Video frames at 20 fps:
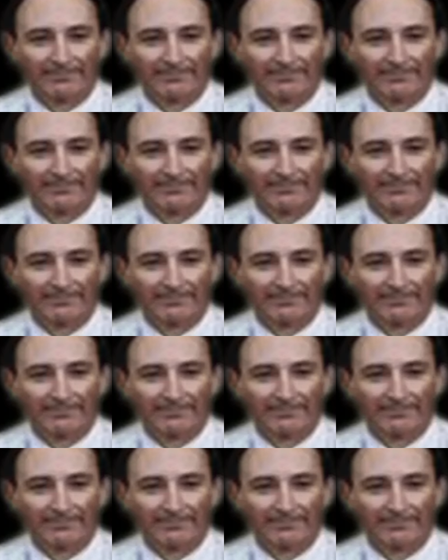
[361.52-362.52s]

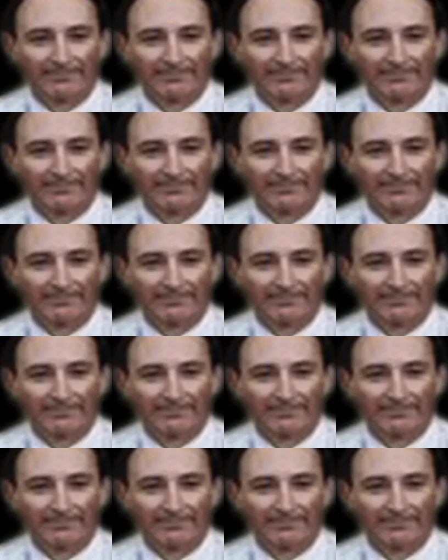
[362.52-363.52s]

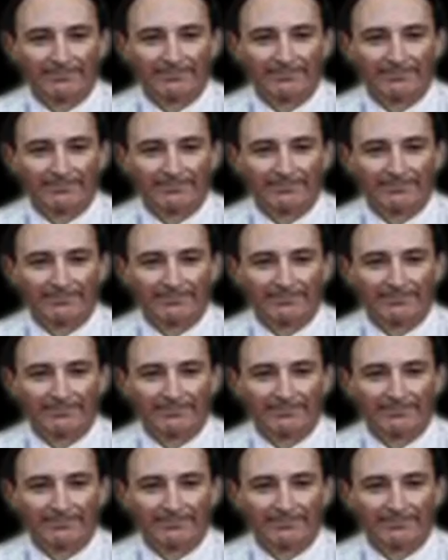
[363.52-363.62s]
The face doesn't move, so there is nothing to read.